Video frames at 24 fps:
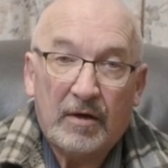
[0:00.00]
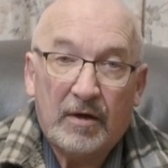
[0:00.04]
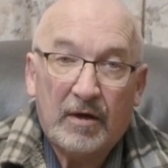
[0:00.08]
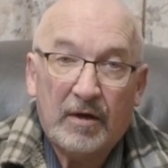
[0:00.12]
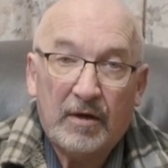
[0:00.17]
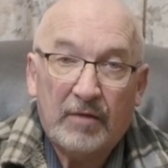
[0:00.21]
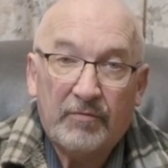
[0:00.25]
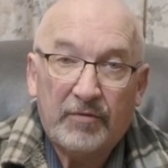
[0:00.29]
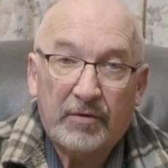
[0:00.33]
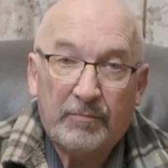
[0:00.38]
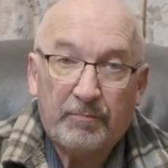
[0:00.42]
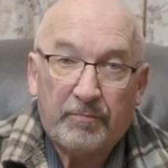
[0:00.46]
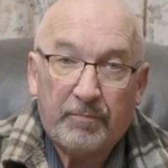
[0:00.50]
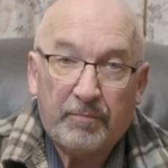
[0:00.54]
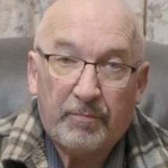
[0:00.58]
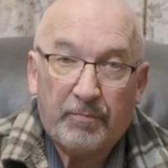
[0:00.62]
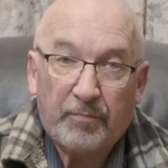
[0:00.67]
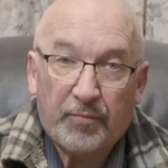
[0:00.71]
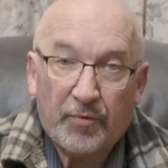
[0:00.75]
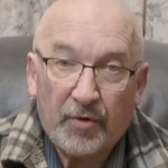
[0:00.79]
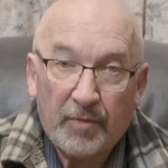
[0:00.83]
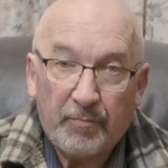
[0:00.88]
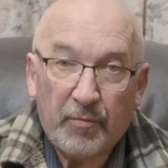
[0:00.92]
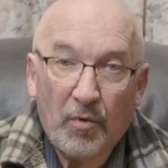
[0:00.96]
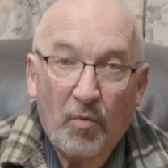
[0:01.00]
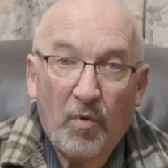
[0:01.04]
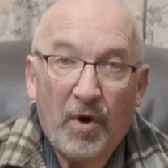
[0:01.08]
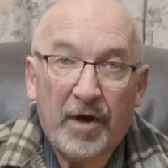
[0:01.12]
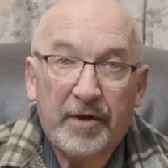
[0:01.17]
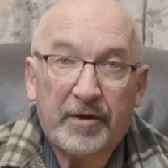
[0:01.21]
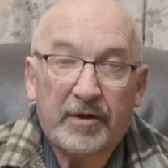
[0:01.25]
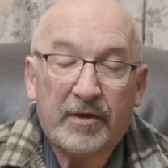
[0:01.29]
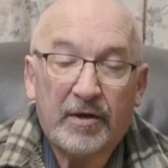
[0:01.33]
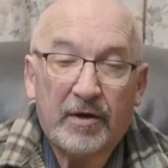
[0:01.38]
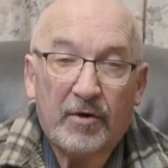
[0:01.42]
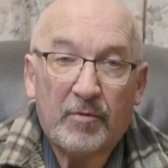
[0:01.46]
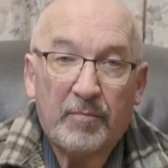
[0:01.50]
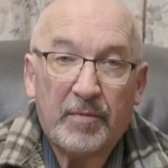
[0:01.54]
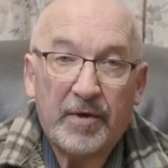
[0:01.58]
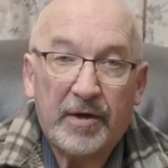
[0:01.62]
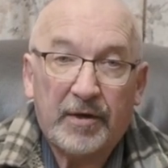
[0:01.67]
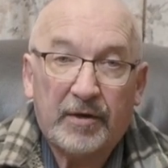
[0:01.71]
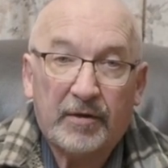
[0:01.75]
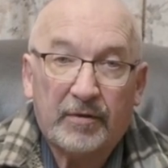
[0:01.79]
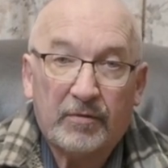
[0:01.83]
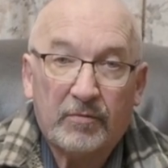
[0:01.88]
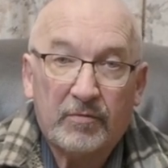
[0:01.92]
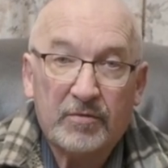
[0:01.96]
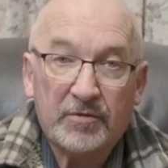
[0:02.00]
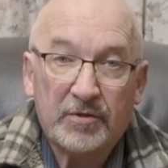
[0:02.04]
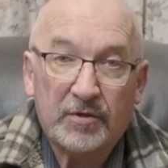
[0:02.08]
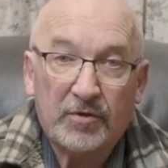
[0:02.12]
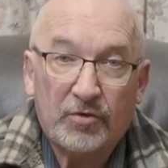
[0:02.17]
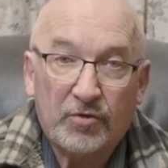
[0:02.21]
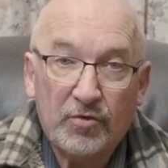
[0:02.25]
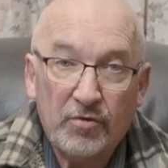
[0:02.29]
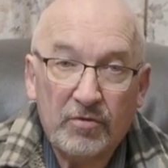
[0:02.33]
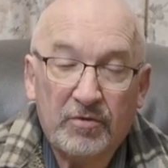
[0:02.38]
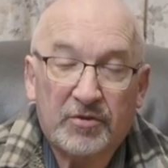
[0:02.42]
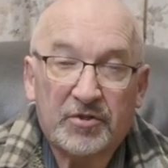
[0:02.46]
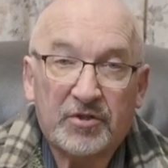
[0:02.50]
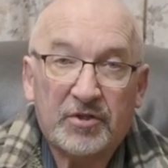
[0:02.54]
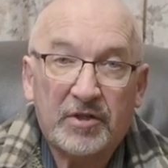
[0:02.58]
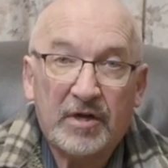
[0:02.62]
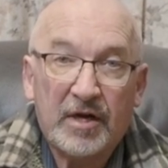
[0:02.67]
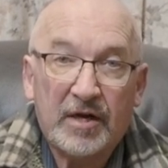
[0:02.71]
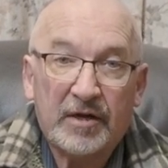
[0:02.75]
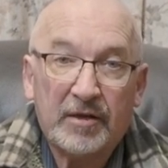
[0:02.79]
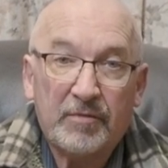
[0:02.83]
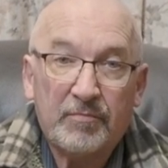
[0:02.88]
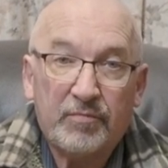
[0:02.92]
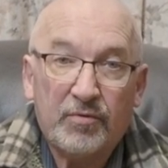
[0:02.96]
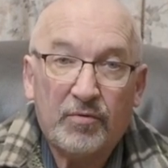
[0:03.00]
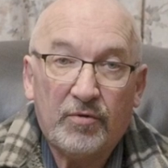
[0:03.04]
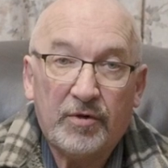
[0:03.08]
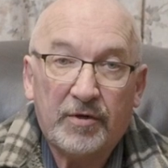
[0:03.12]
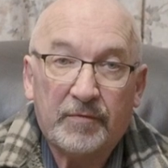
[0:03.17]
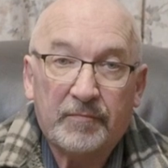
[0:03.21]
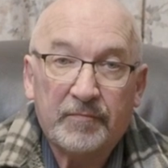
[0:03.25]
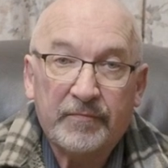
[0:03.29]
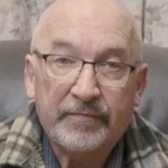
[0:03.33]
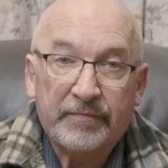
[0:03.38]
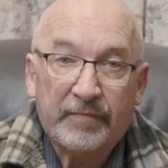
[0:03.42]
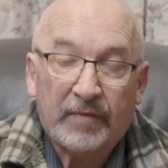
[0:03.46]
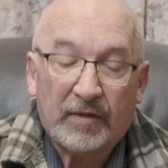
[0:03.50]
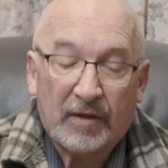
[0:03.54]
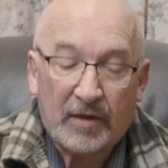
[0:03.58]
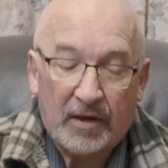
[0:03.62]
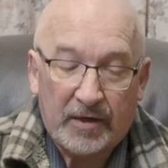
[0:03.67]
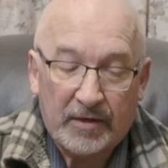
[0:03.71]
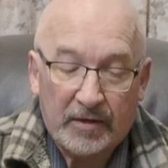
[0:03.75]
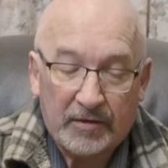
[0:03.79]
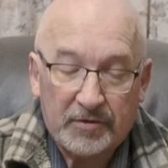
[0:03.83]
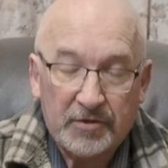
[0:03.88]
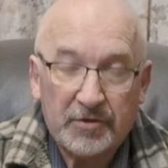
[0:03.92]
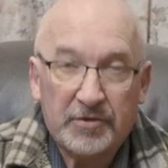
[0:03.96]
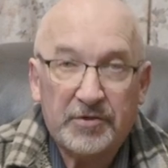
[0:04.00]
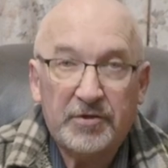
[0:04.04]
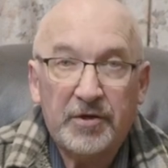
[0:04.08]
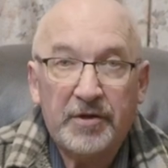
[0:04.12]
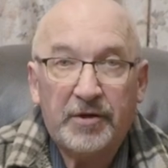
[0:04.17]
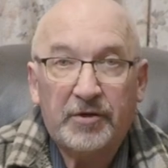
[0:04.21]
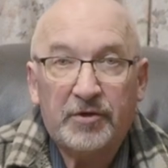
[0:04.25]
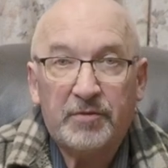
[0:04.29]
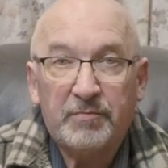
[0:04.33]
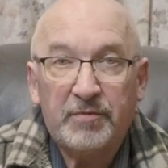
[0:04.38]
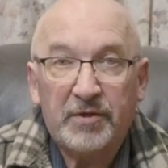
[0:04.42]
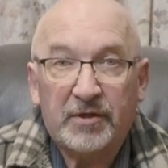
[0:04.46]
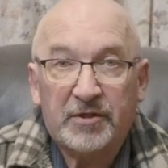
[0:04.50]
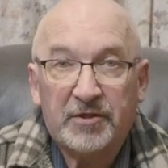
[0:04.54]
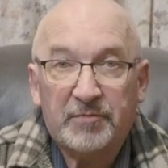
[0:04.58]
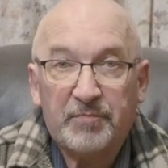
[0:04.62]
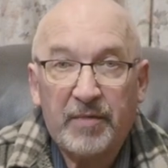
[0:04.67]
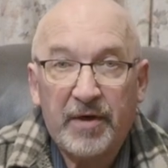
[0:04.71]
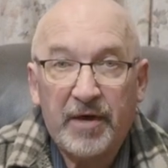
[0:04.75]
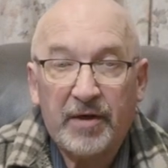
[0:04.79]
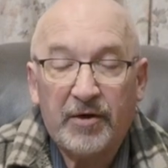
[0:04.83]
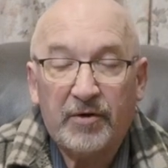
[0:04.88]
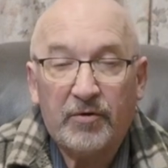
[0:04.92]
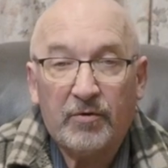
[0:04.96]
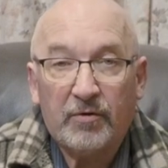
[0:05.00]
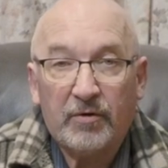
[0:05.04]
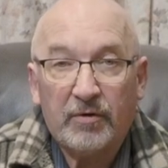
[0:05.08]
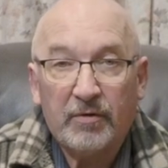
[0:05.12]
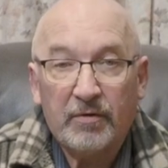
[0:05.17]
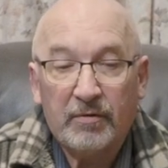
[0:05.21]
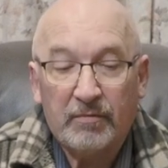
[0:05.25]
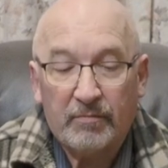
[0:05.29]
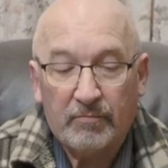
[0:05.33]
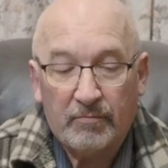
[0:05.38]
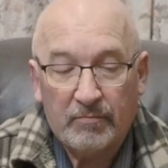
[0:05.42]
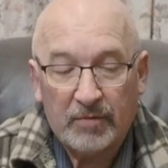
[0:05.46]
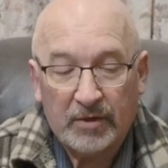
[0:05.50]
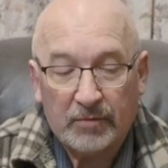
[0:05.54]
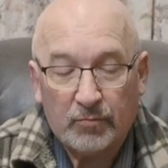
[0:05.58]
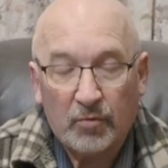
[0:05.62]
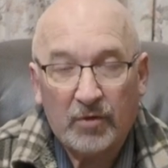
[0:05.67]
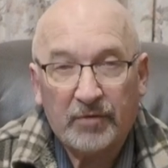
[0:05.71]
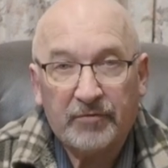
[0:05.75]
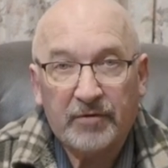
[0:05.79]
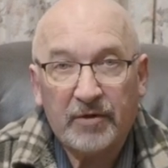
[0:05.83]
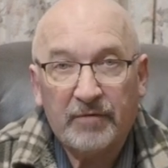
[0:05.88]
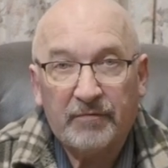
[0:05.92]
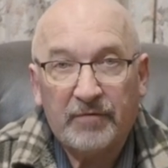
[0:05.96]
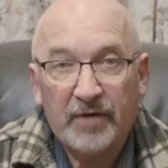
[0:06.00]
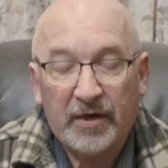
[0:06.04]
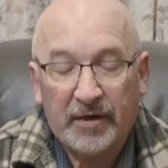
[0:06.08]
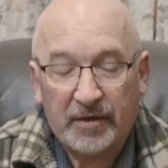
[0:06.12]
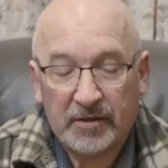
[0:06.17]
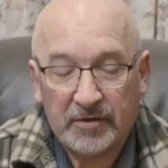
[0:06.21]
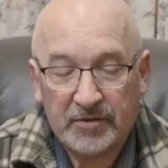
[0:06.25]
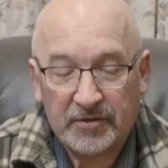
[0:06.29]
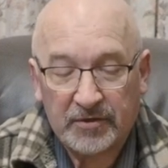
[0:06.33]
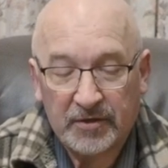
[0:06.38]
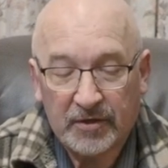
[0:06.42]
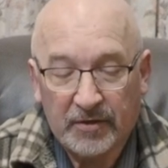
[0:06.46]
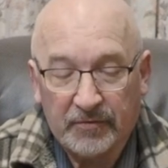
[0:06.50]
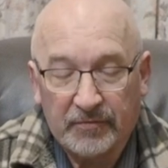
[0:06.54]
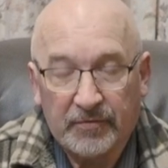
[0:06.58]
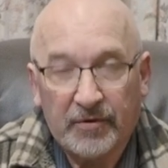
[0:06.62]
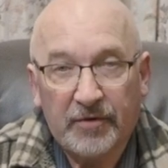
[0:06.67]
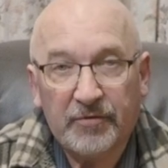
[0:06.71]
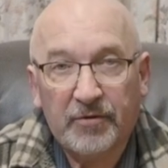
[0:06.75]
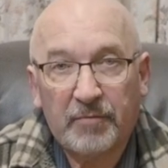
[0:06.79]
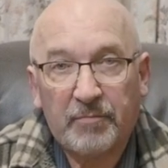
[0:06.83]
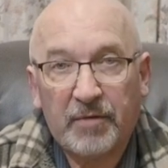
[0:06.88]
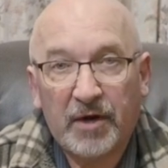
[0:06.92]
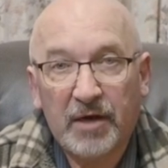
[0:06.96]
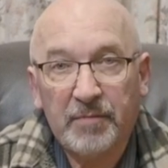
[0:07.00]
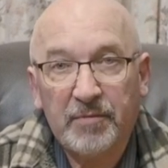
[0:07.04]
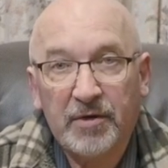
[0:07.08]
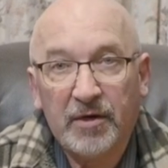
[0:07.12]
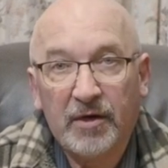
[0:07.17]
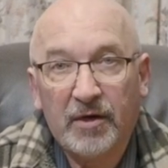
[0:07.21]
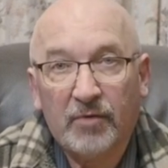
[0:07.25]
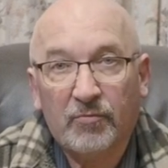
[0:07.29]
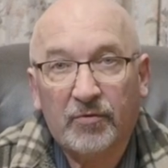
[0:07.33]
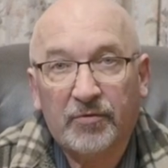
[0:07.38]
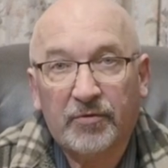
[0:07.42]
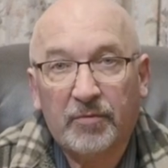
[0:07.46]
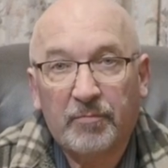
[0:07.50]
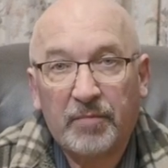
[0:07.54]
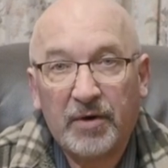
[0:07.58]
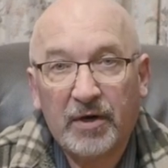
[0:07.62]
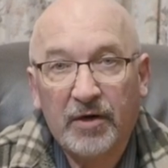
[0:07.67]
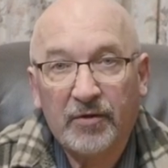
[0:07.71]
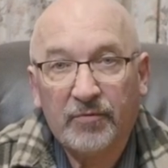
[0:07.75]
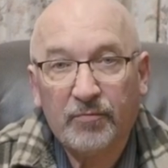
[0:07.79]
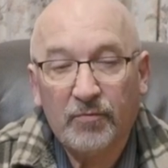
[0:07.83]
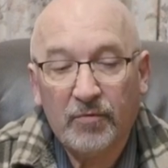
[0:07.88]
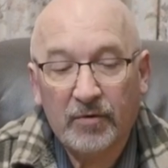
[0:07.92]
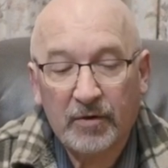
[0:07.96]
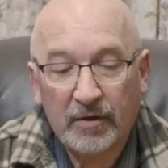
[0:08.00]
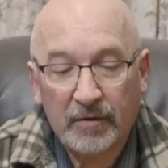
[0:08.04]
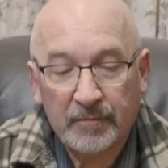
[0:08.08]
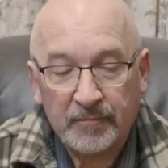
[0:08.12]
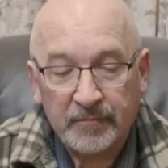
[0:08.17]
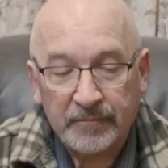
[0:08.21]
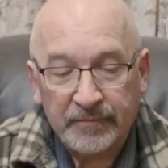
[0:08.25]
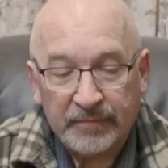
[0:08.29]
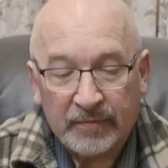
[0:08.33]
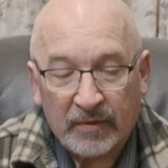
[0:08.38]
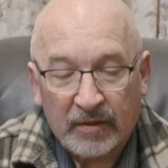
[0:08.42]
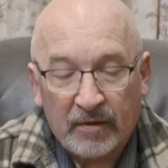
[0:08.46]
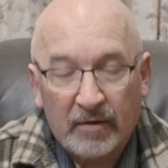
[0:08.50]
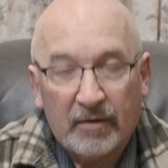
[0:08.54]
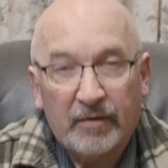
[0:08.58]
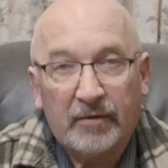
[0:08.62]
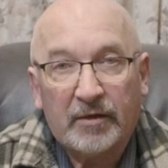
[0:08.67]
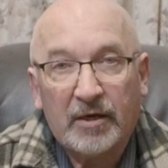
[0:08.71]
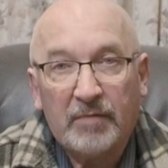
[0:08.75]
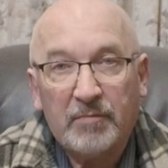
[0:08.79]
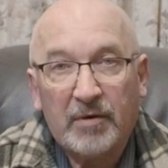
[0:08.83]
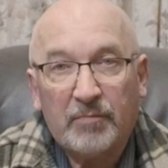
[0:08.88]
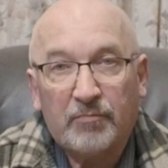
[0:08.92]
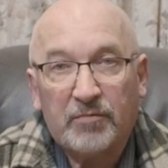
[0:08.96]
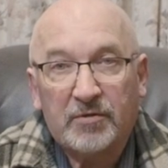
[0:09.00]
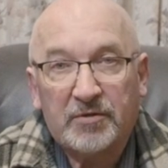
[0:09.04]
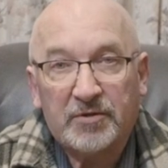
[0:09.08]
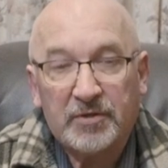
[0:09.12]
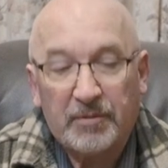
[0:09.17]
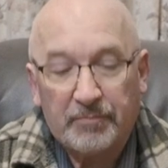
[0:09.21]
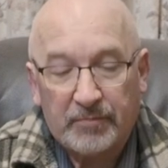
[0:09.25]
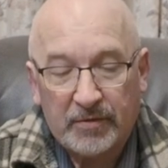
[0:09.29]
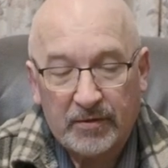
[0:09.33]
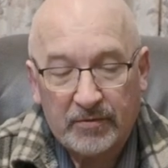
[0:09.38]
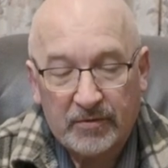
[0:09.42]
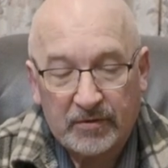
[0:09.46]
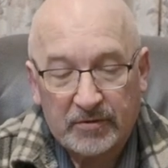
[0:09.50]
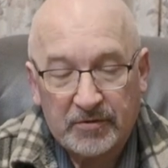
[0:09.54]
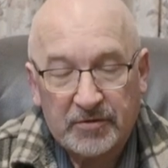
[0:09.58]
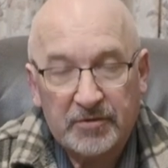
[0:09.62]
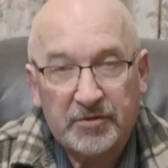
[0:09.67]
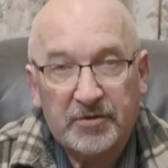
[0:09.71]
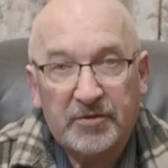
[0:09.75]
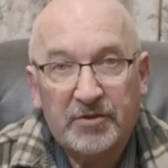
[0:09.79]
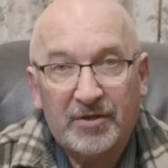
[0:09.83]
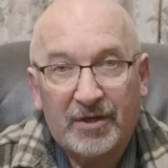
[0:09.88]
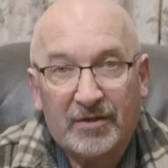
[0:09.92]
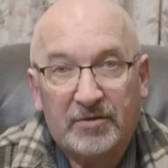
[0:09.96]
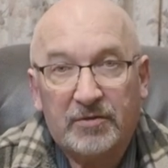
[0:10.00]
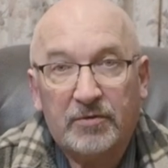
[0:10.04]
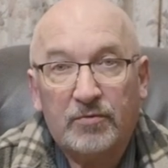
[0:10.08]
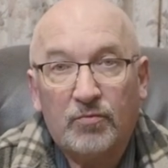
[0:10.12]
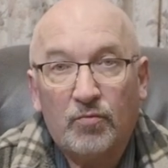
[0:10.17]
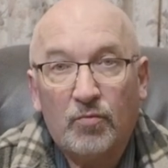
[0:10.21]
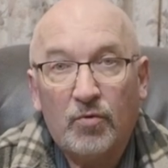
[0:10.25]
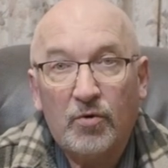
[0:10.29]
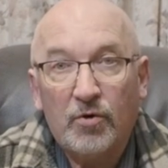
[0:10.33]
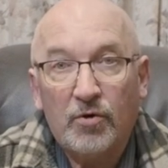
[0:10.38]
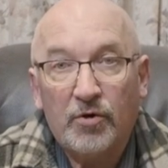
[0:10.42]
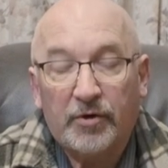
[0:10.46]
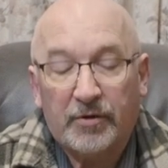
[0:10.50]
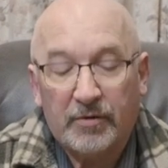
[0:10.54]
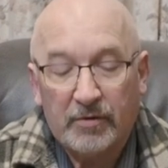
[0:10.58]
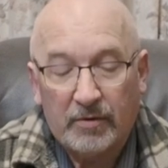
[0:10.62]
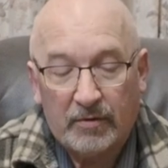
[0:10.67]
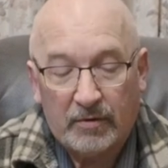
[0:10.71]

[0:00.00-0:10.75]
the proper way to go about it. It was a good starting point and it just needed to be expanded on. But what they've done is thrown the baby out with the bathwater and come up with something that just doesn't work.